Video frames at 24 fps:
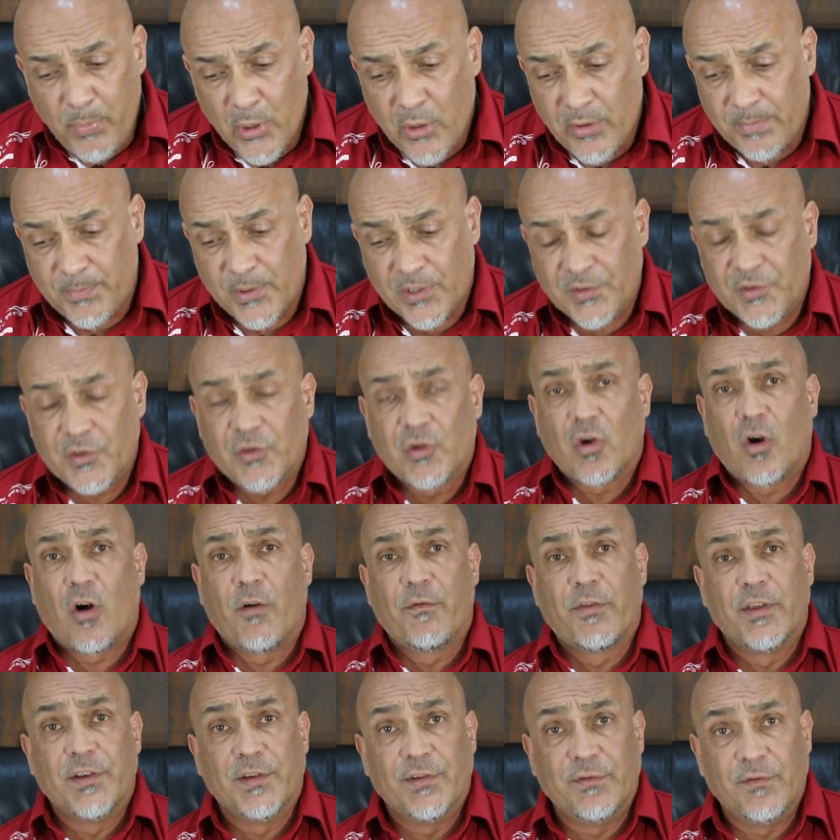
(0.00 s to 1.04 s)
purpose
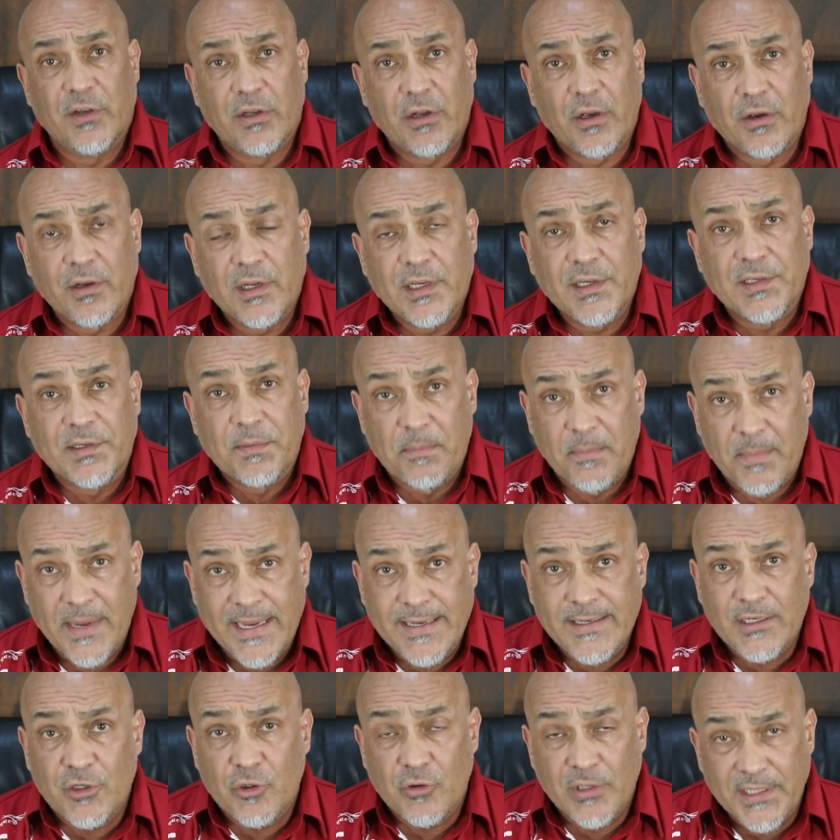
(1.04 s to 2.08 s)
of this video is
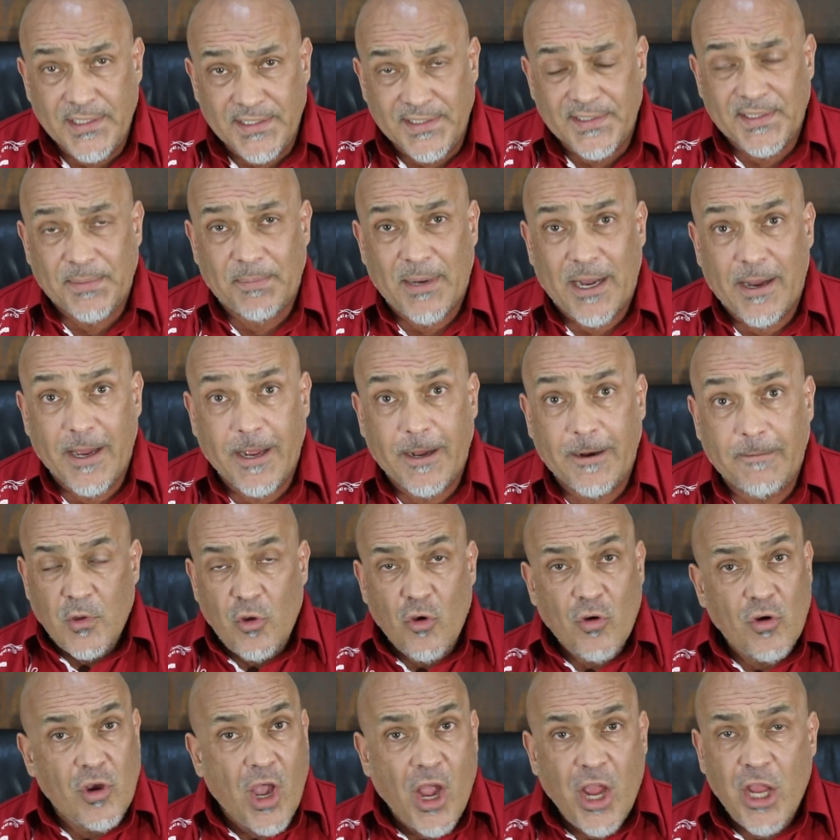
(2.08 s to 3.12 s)
meant to inspire.
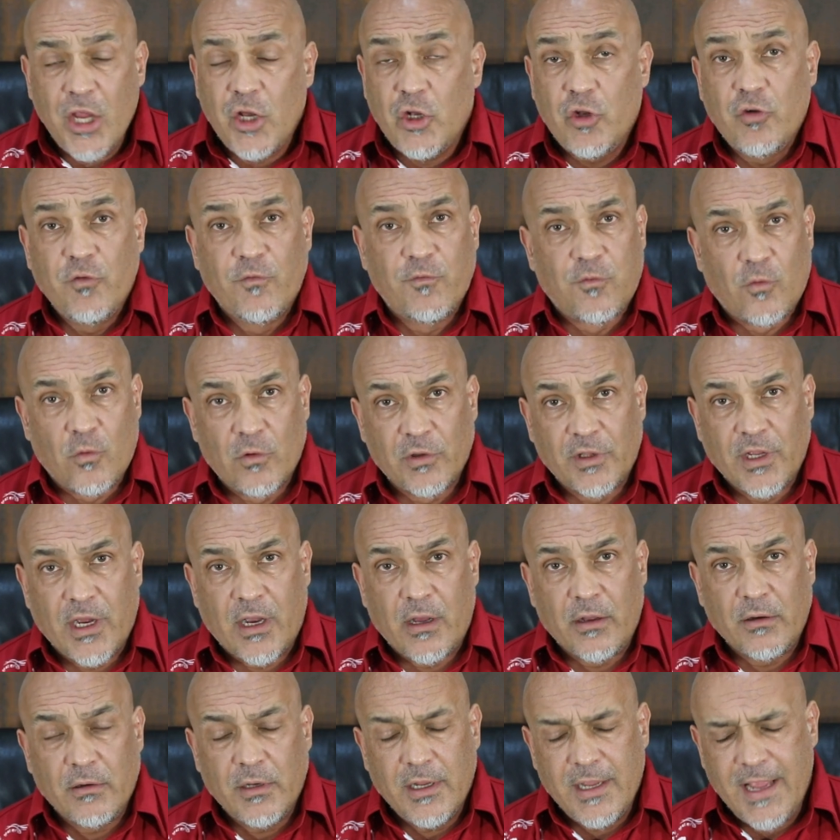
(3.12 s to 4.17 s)
You're going to fall
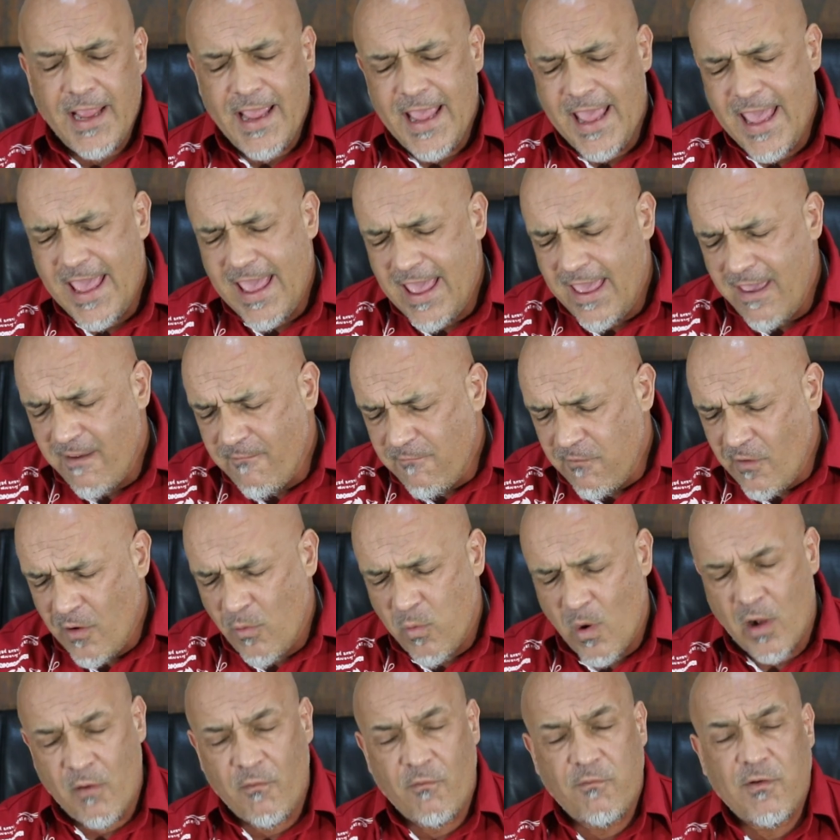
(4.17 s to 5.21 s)
down. Every
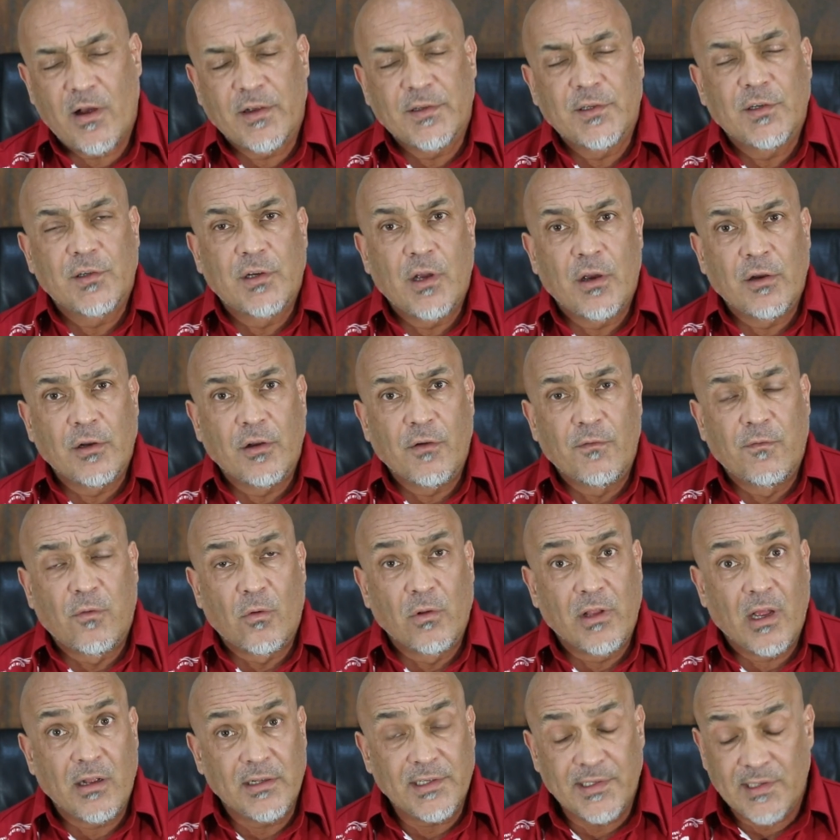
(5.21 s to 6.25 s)
one of us is going to fall
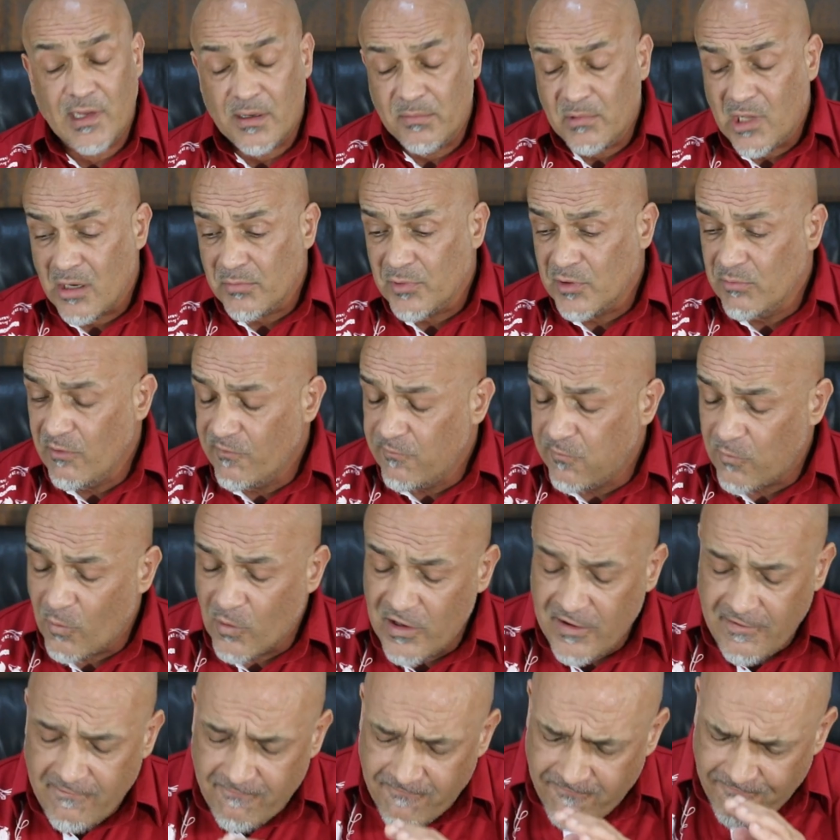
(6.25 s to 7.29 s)
down. Sometimes we're
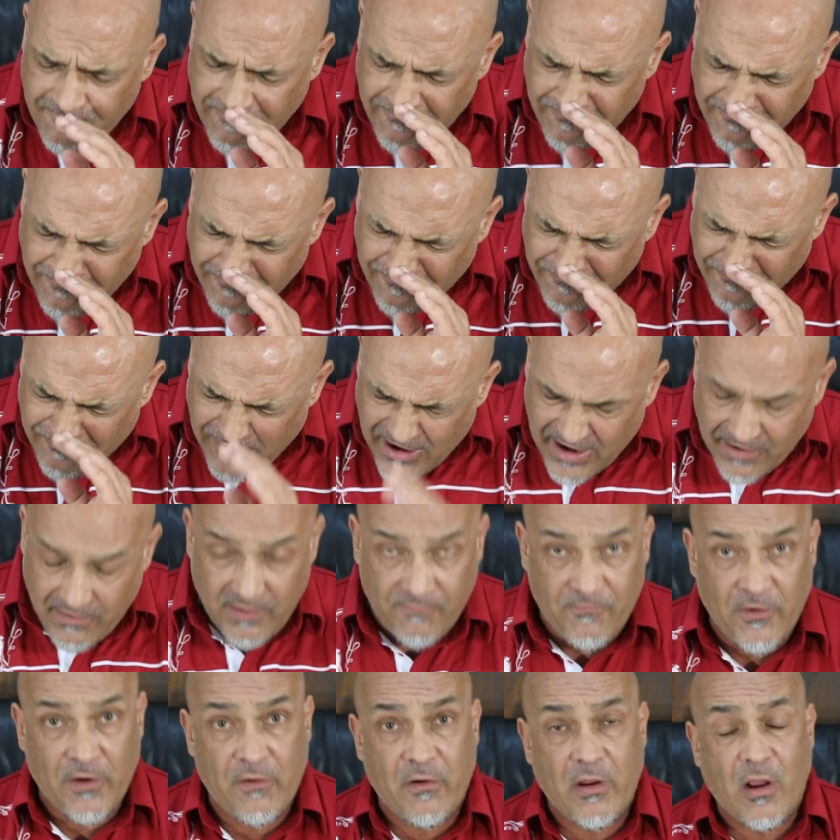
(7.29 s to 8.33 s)
falling very,
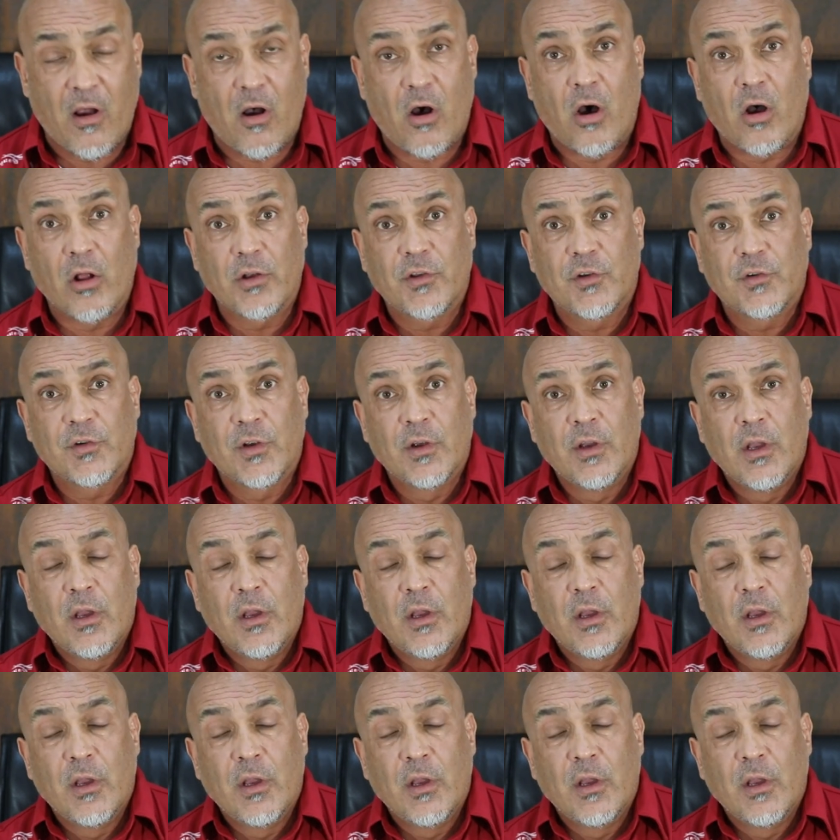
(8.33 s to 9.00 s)
very hard.